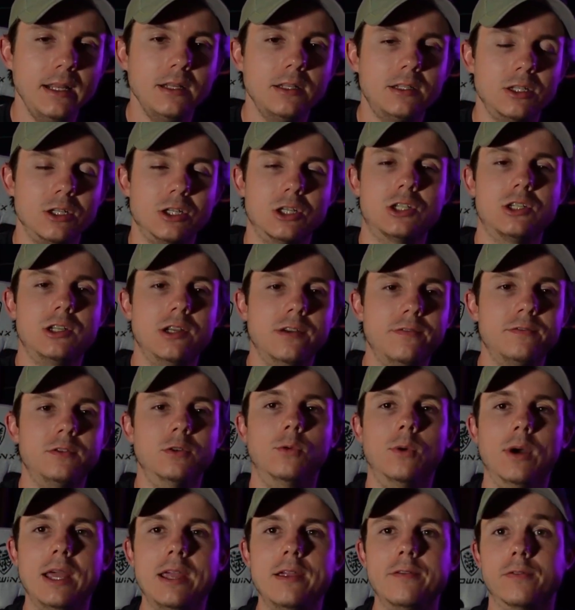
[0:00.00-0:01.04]
to shift
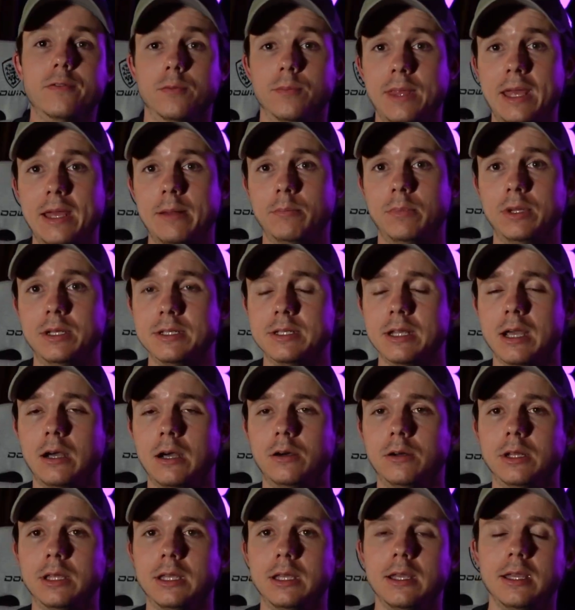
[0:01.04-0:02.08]
away from that
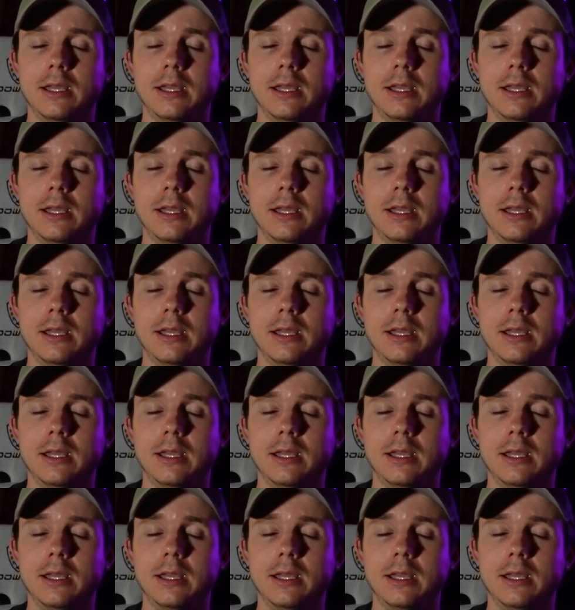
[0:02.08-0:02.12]
mentality,